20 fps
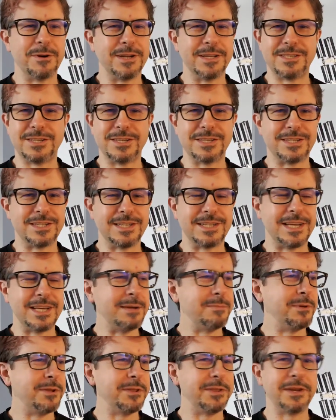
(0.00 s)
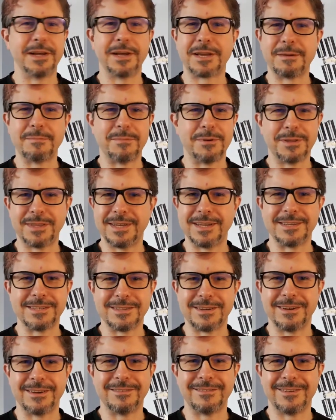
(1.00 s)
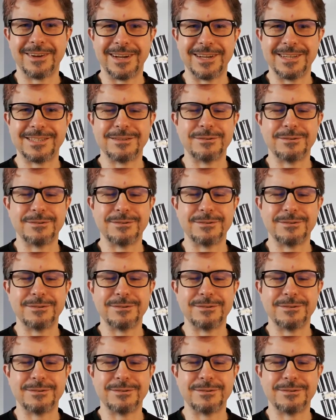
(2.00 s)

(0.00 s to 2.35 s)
It's just a table that I can put things on, right?